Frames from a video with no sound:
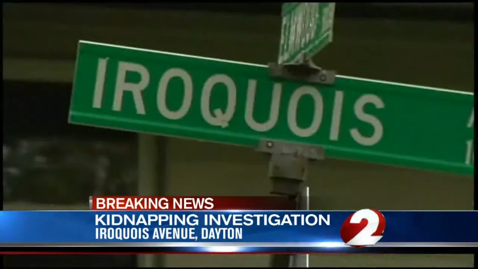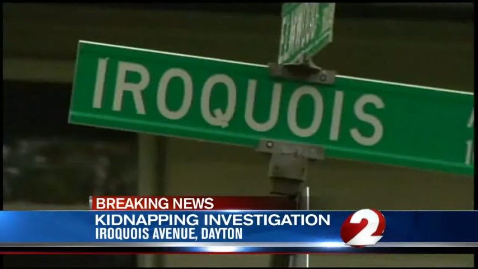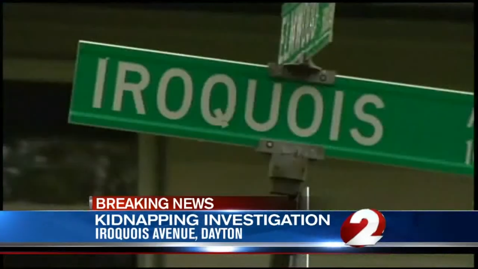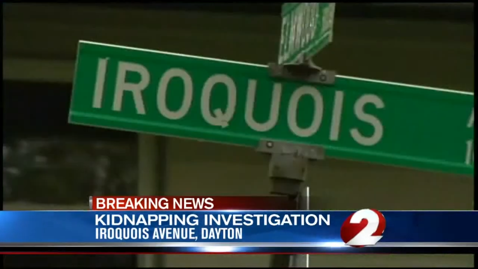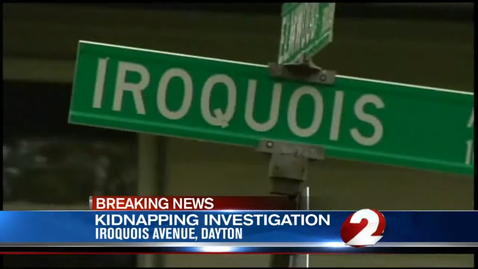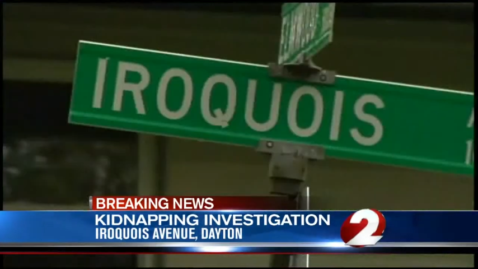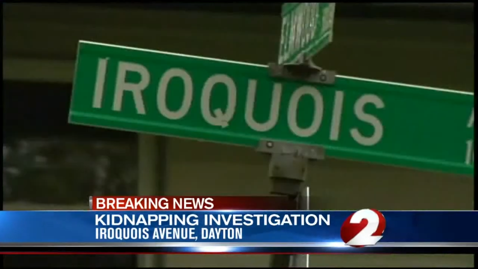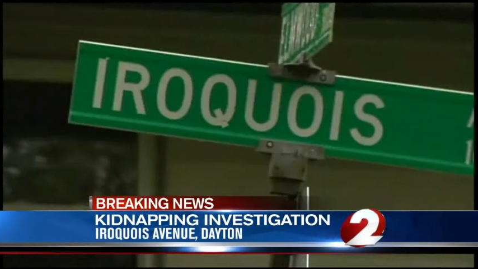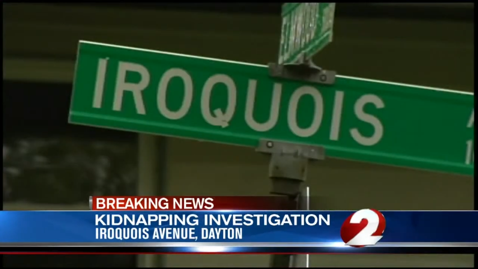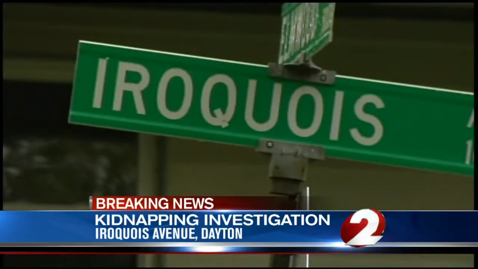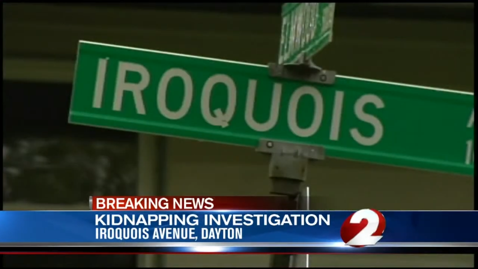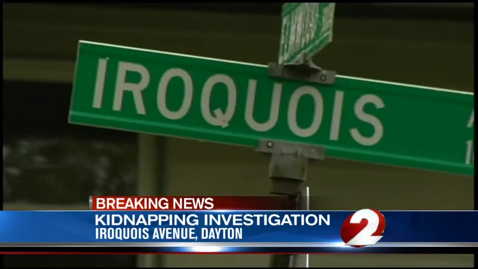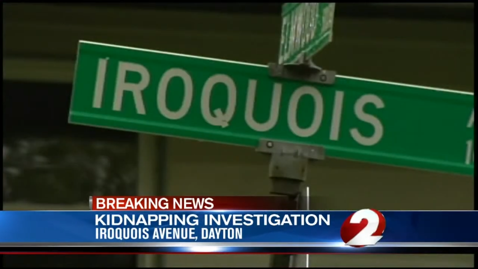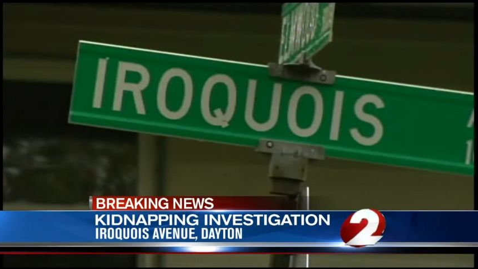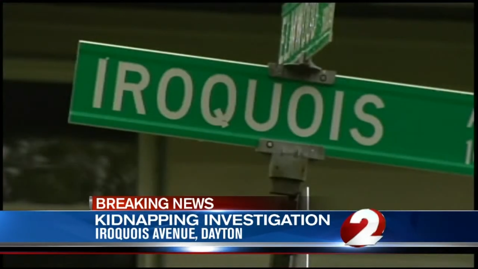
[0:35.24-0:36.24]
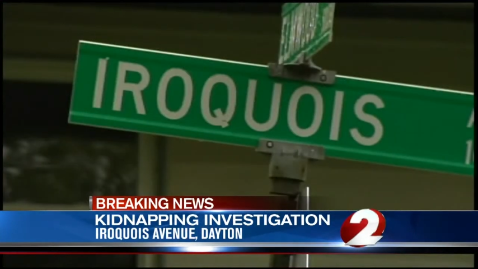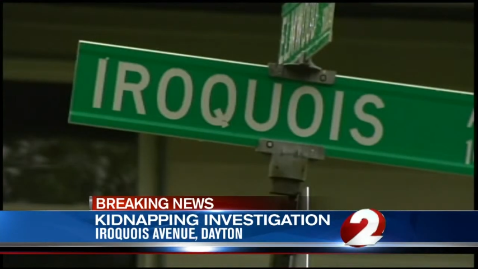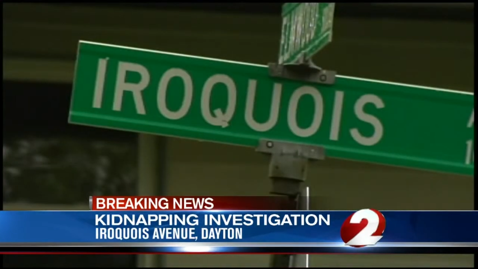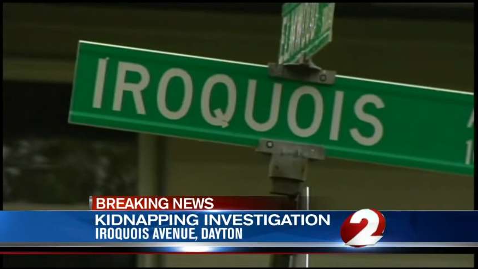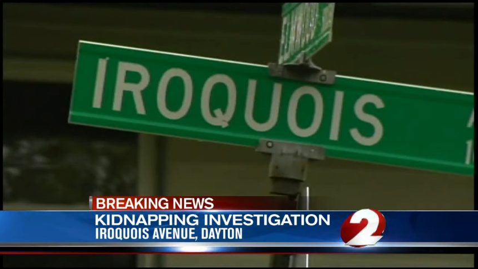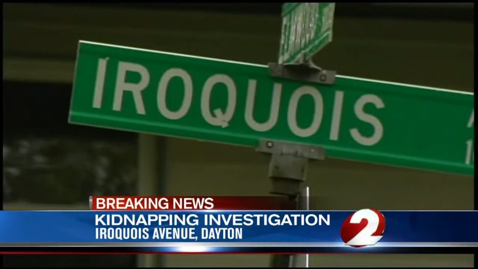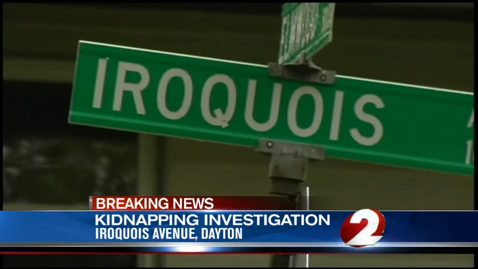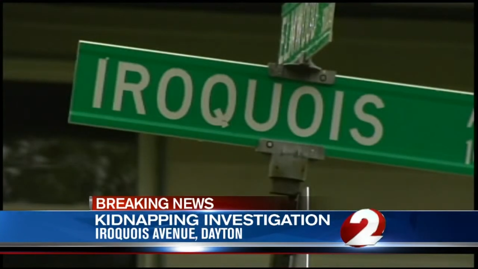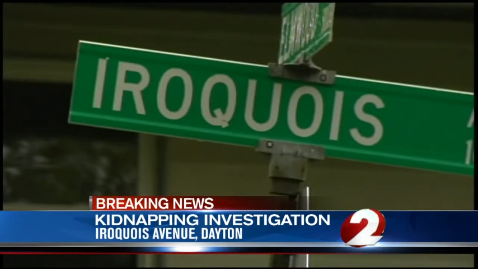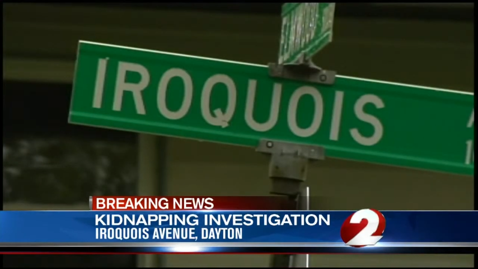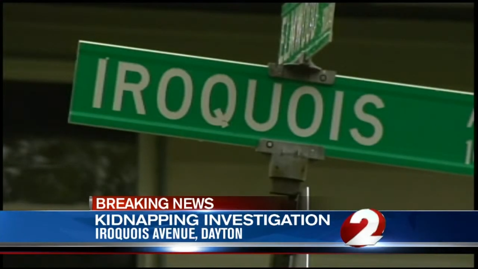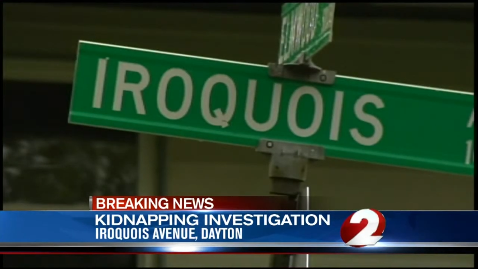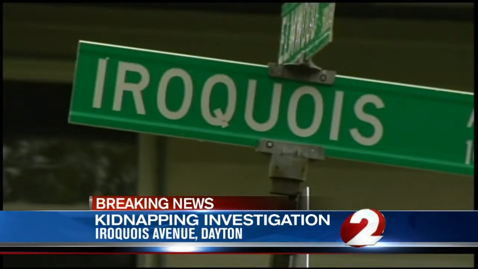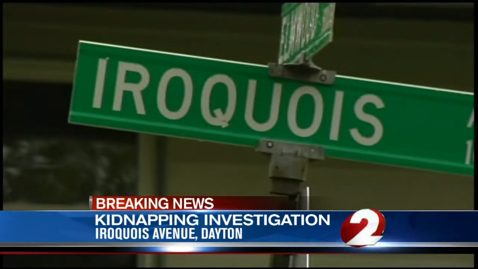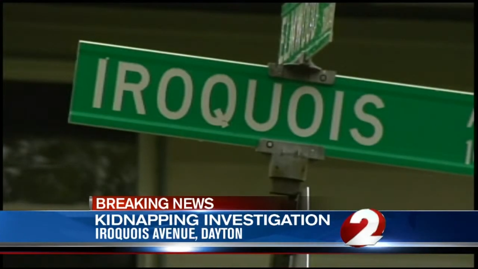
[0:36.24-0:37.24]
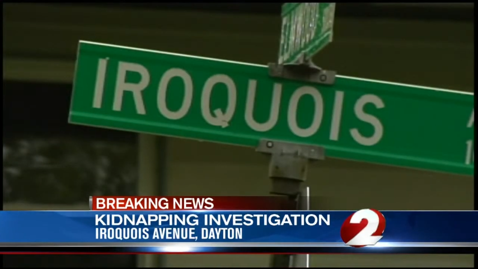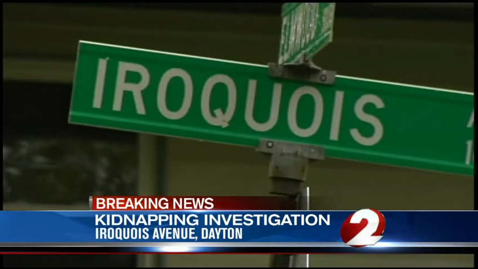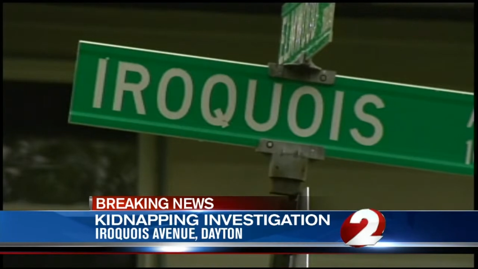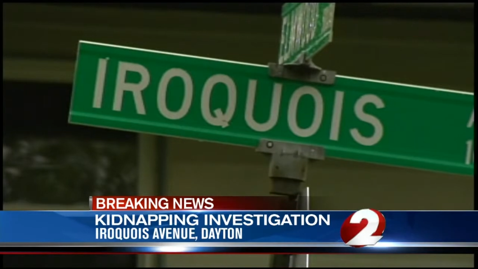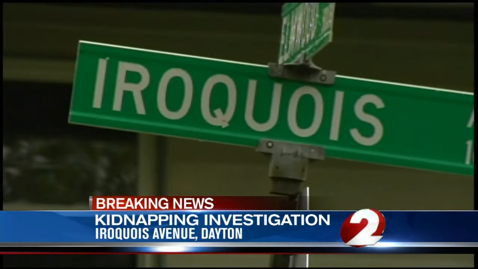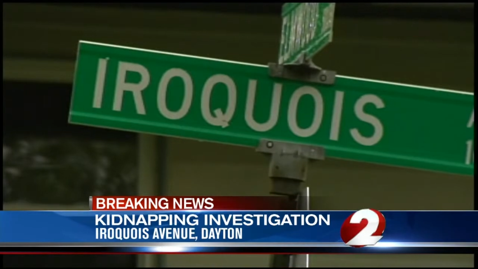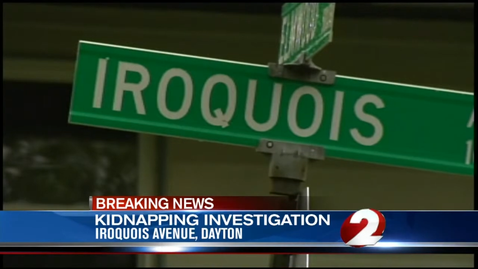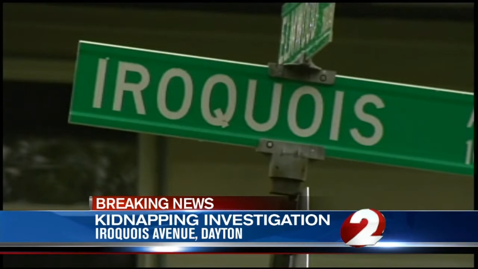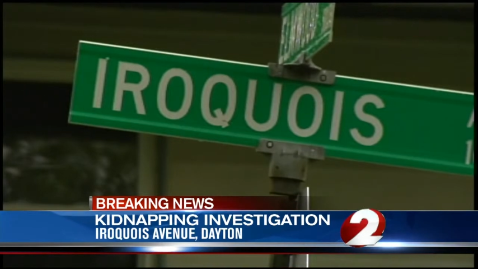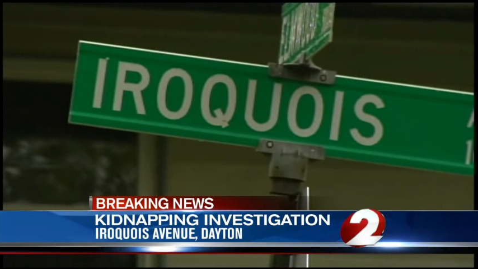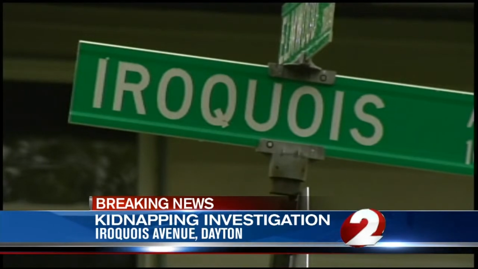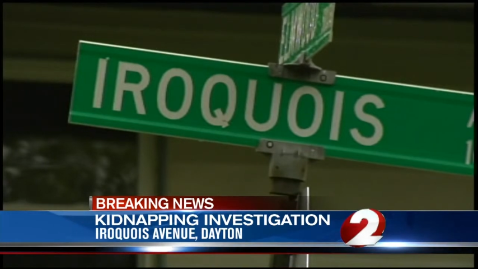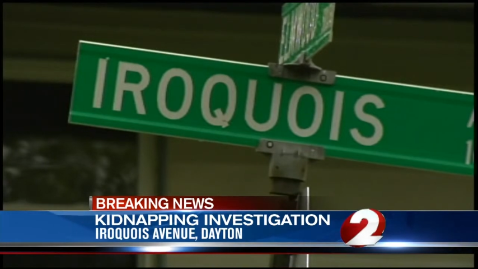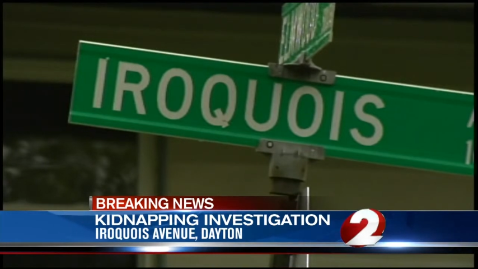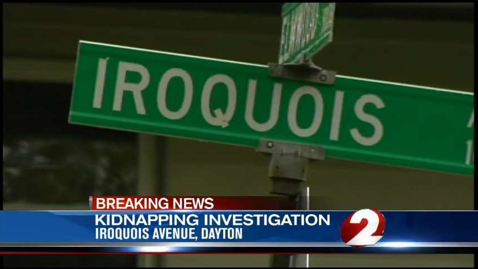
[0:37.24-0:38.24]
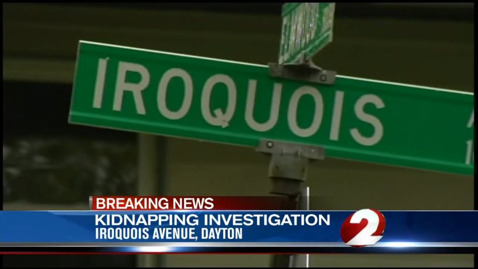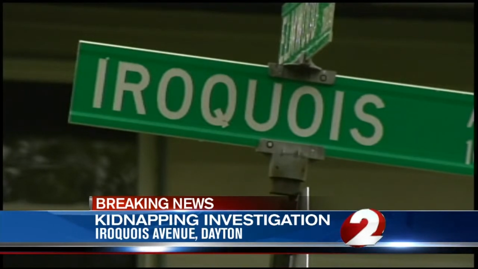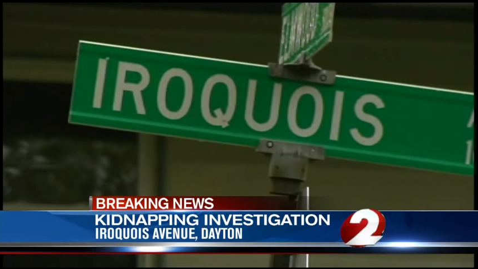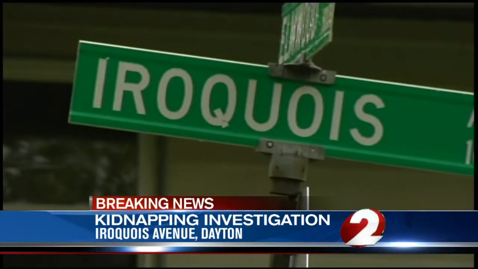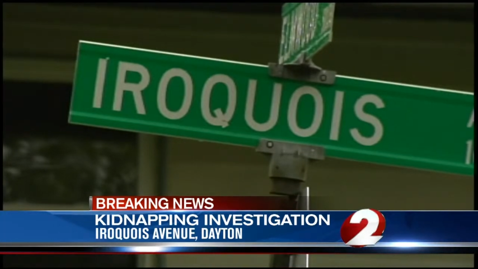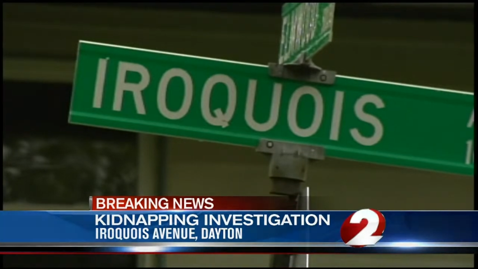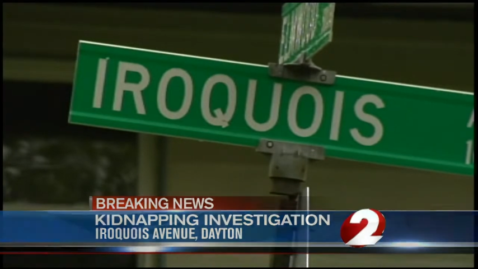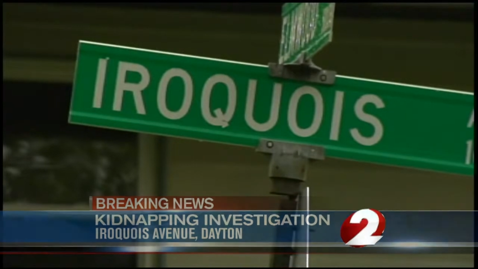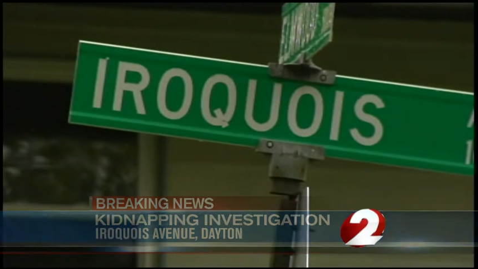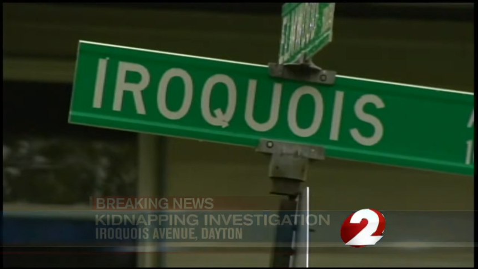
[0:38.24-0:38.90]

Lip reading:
No face is visible, so there are no lips to read.